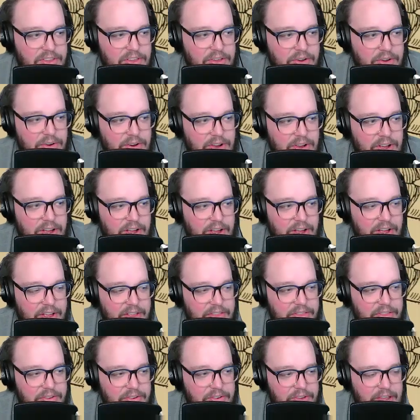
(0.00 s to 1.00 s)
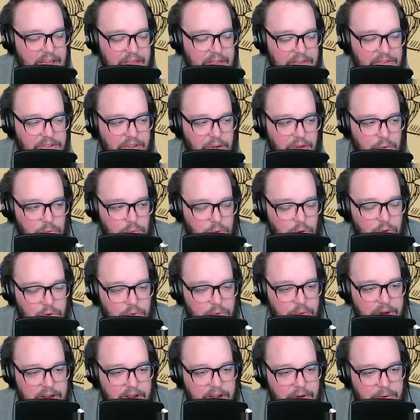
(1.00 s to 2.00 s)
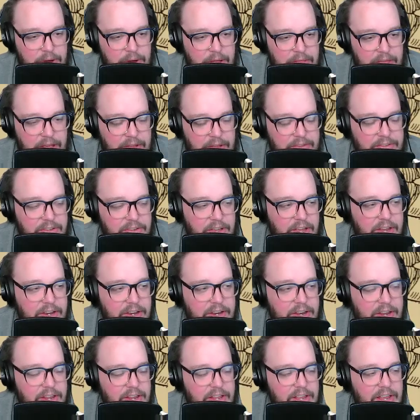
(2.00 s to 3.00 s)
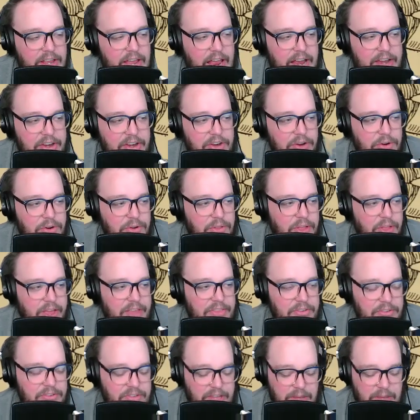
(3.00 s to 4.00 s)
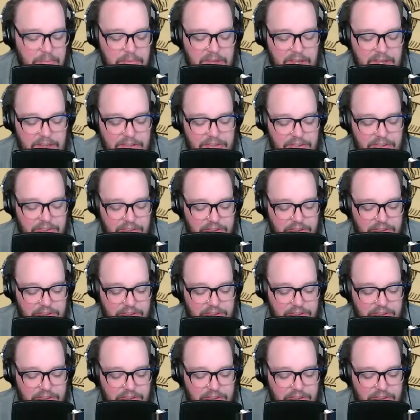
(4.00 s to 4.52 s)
there's like a roller rink around the outside, and you're like there's like a big